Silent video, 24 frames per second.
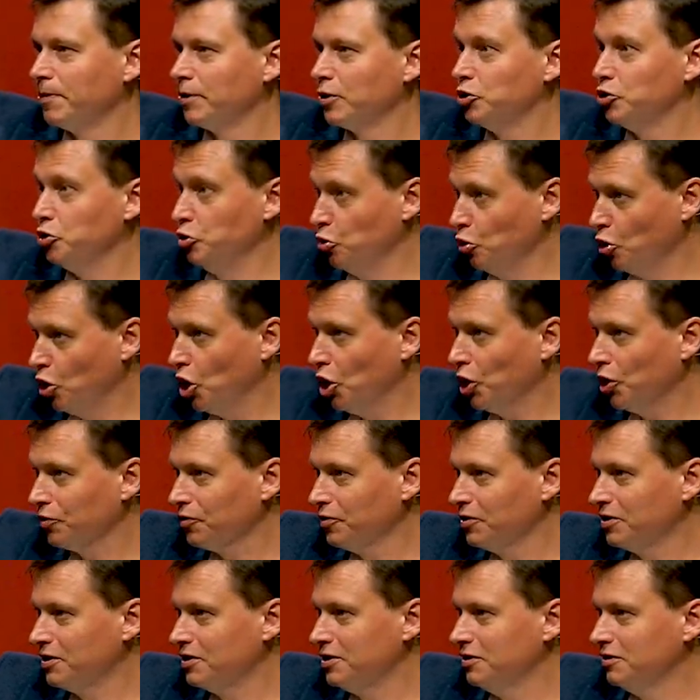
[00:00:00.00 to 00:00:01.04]
You are the
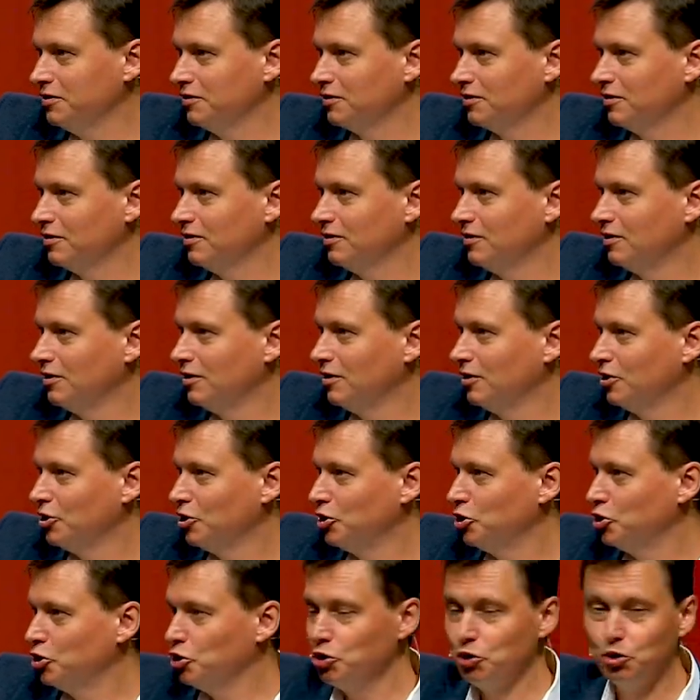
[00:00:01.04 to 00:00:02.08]
King.
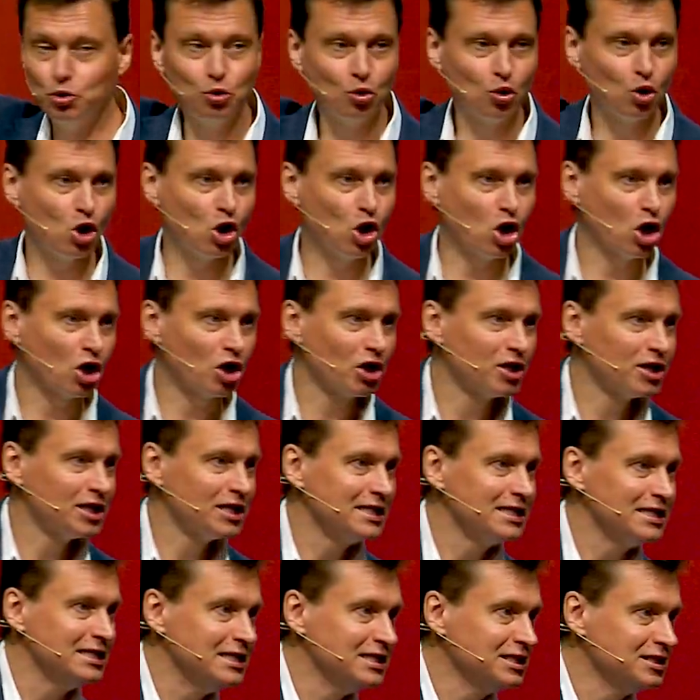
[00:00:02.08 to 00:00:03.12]
You are
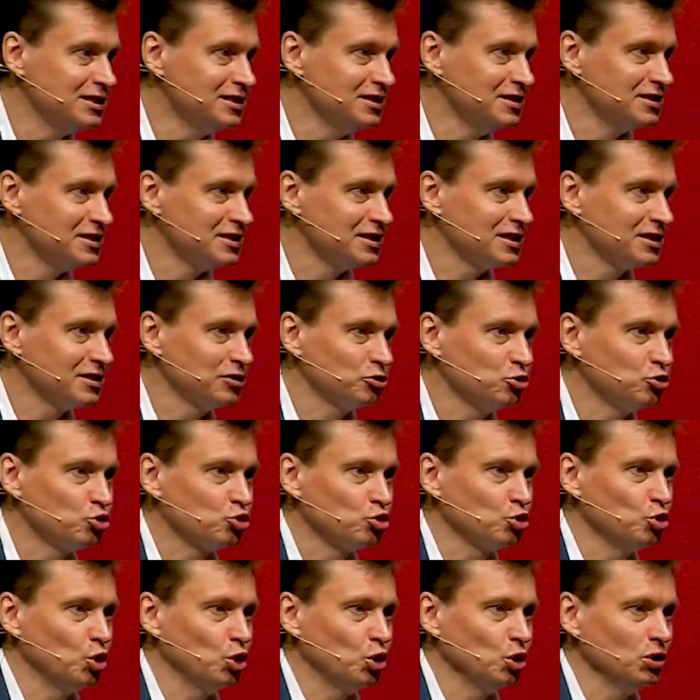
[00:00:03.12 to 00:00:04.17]
in
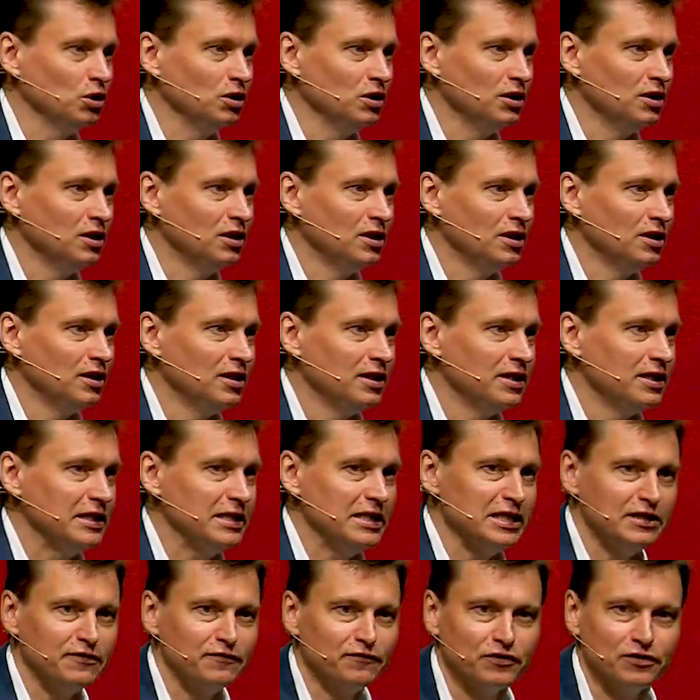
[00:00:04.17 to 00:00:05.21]
control
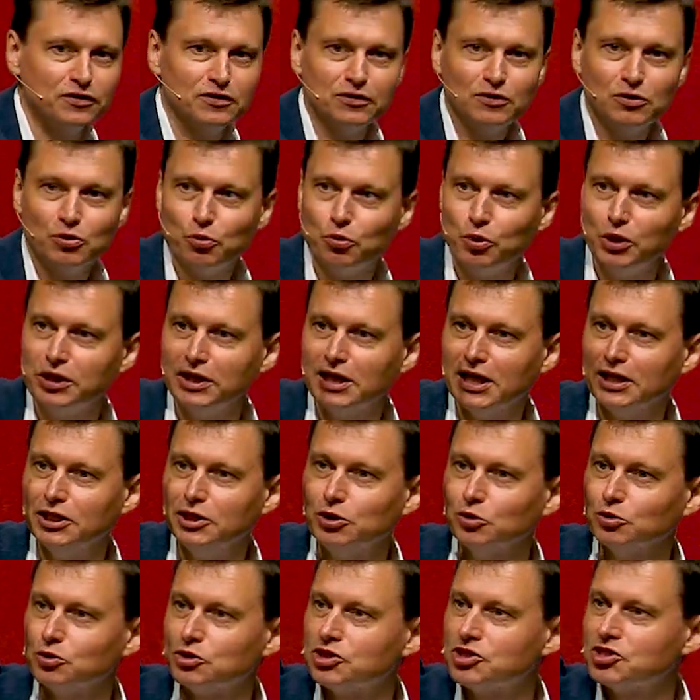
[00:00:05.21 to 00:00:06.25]
even when I
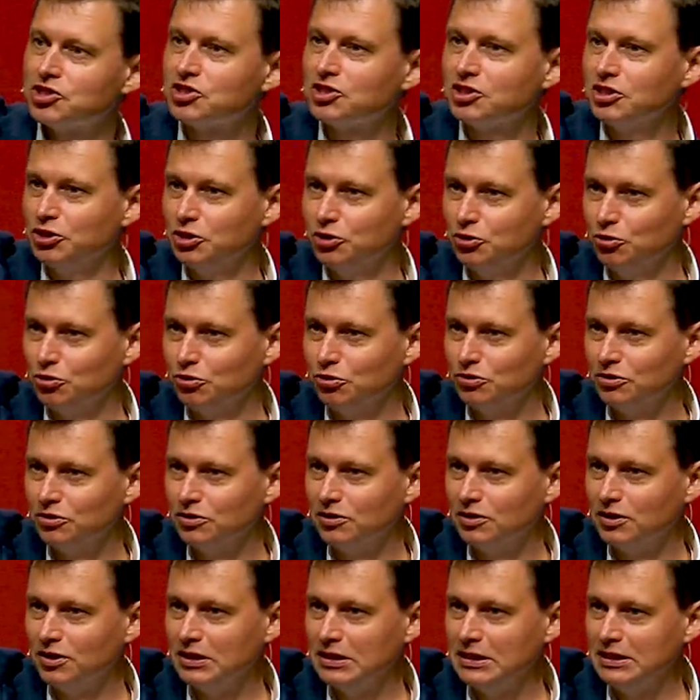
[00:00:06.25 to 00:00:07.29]
don't see you.
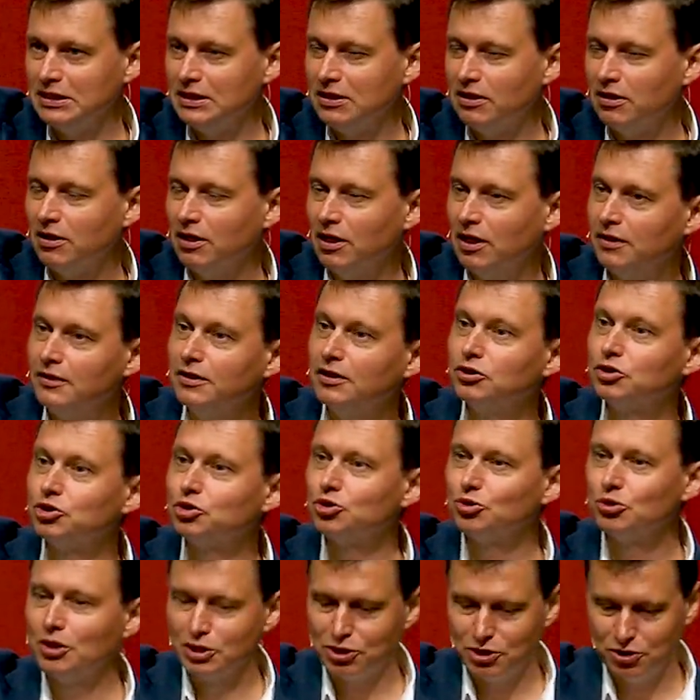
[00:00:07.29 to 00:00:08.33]
And I
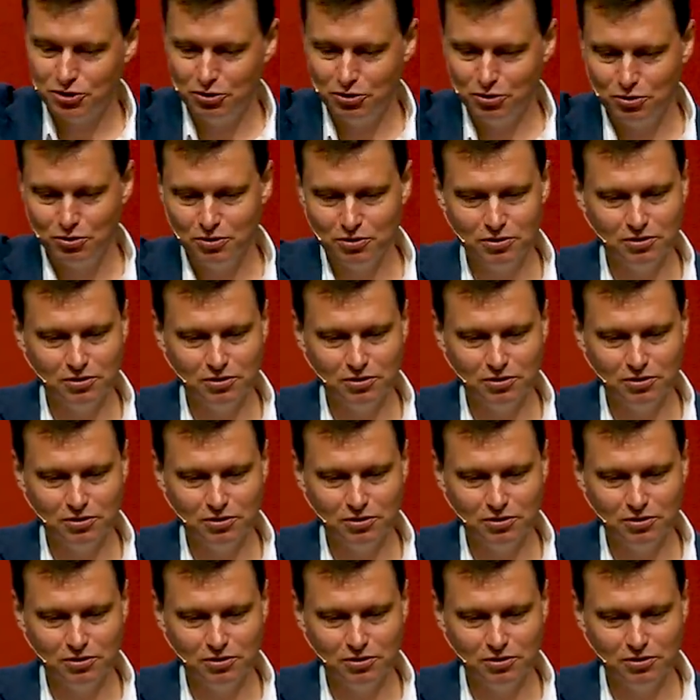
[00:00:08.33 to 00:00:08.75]
trust you.